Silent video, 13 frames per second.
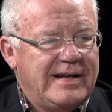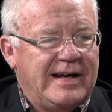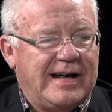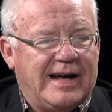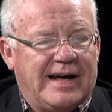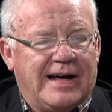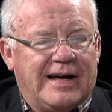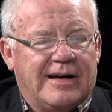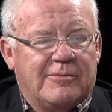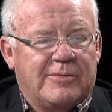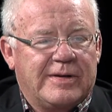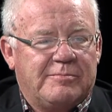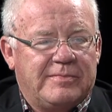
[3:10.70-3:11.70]

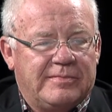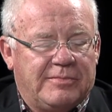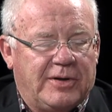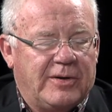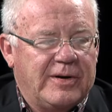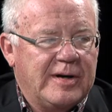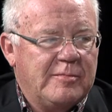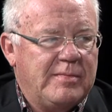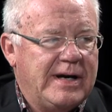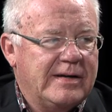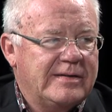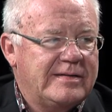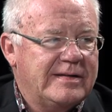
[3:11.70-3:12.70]
Uh, we employ
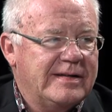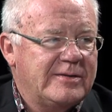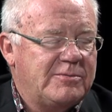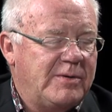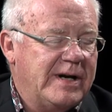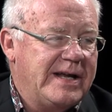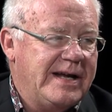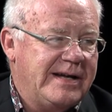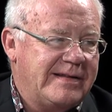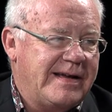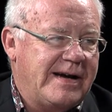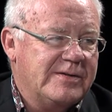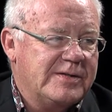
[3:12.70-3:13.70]
about uh,
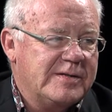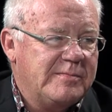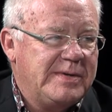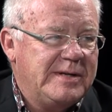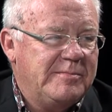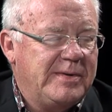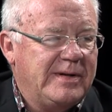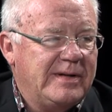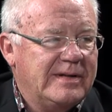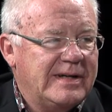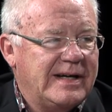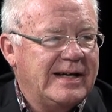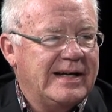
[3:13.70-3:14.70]
twenty-eight thousand
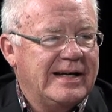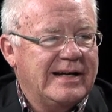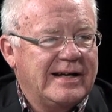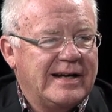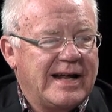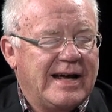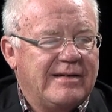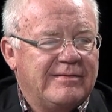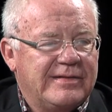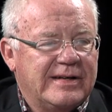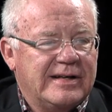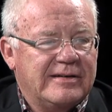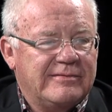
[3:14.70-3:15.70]
people uh, and
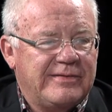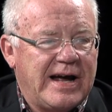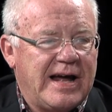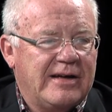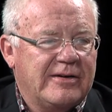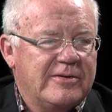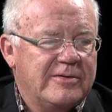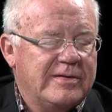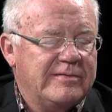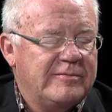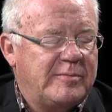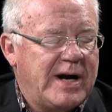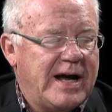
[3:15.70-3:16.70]
have a value
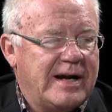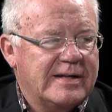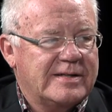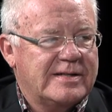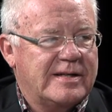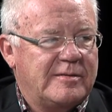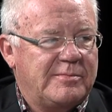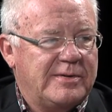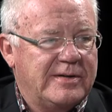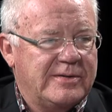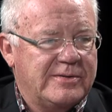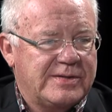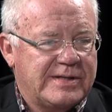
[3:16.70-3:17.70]
of products that are
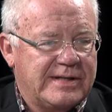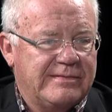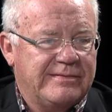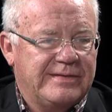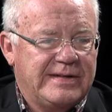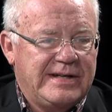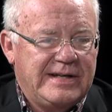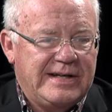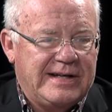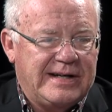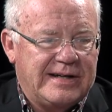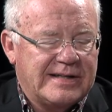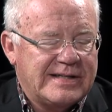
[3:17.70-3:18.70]
produced of
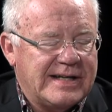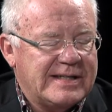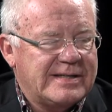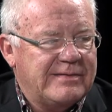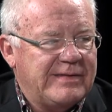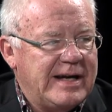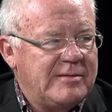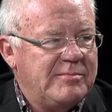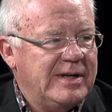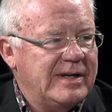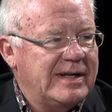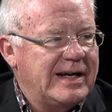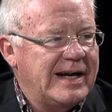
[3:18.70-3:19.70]
in excess of eight
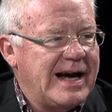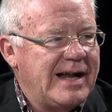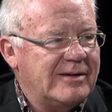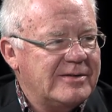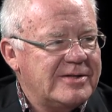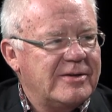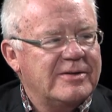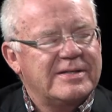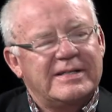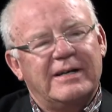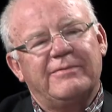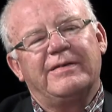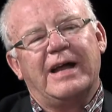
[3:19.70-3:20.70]
billion dollars. So it's
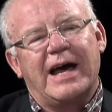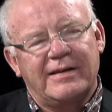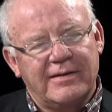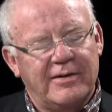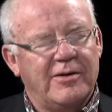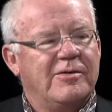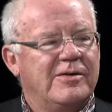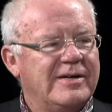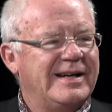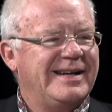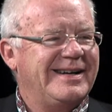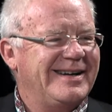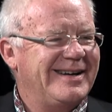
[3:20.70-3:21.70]
tough not to know
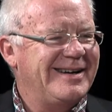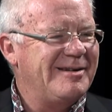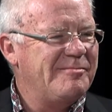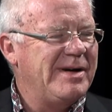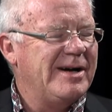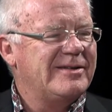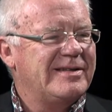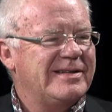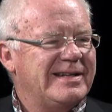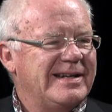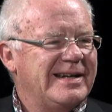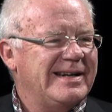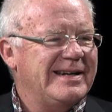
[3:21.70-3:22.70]
uh, mm-hmm. about
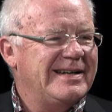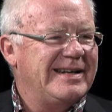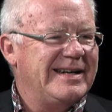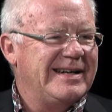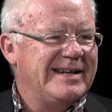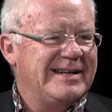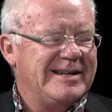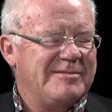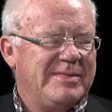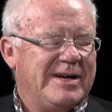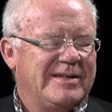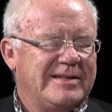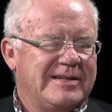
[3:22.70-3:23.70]
the uh, uh,
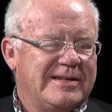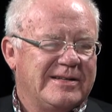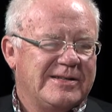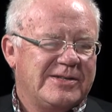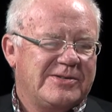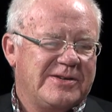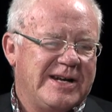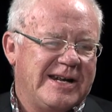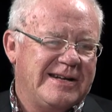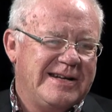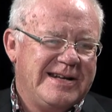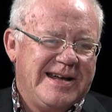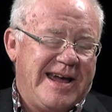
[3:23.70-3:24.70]
about the industry.
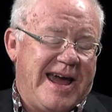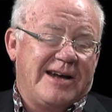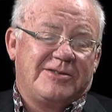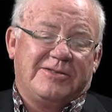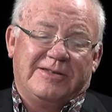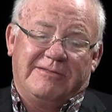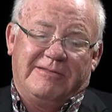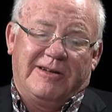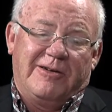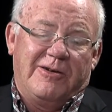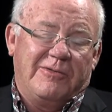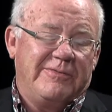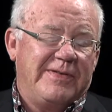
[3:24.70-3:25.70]
And actually, a
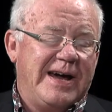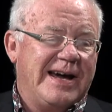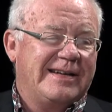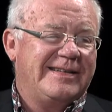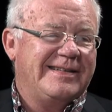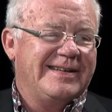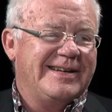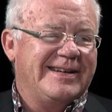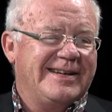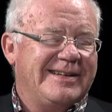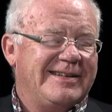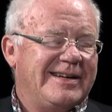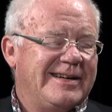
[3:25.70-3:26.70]
little known fact, uh,
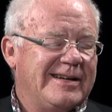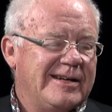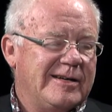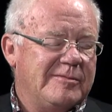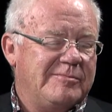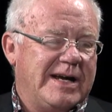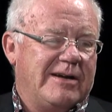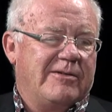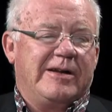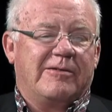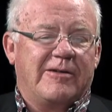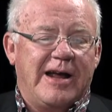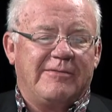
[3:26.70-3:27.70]
uh, my
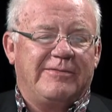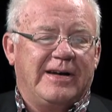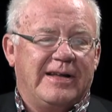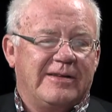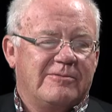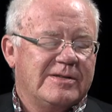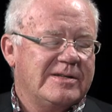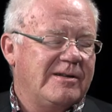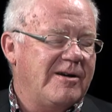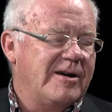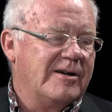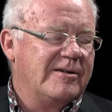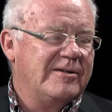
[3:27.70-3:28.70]
great-grandfather was a
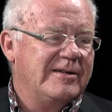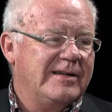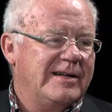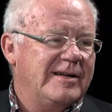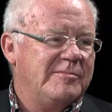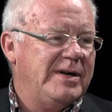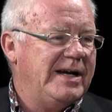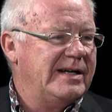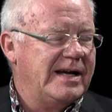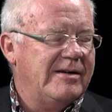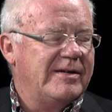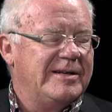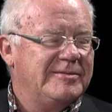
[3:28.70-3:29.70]
logger in uh,
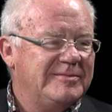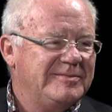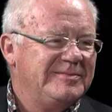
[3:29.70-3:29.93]
Pine County.